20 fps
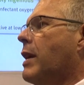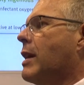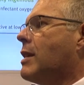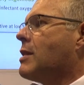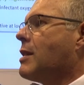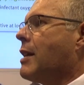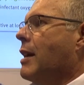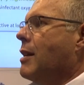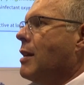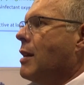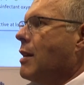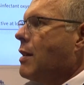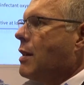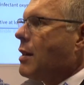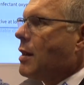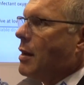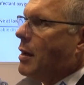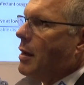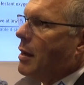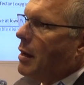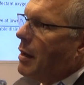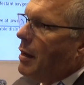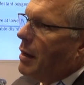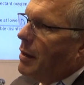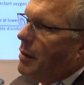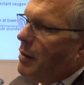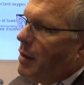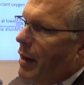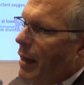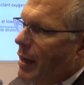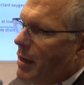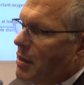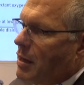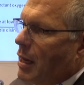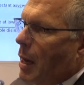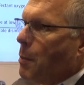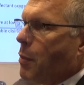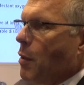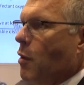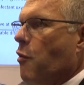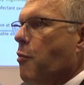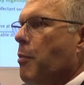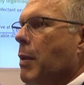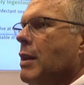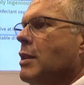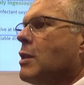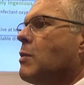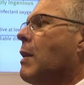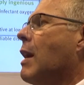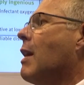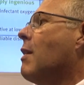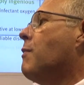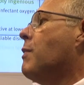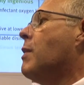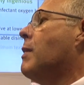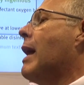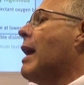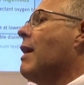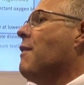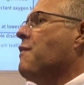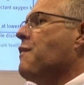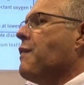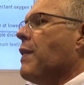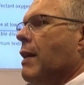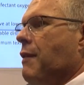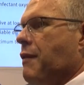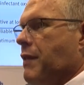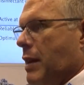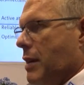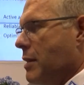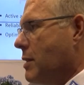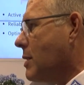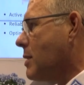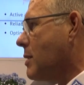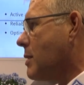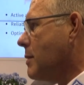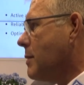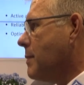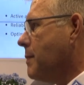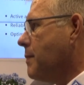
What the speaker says: we extended in the next couple of months. We'll have 5 kits.